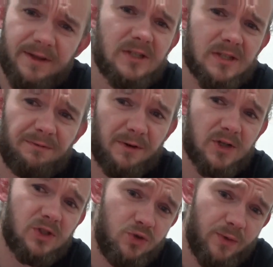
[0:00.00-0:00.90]
This is the
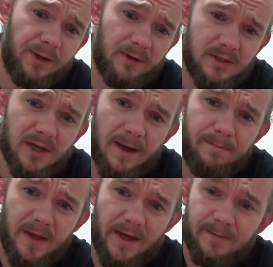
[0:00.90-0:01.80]
first New England
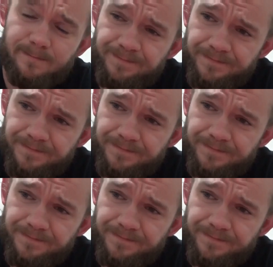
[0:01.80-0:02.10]
IPA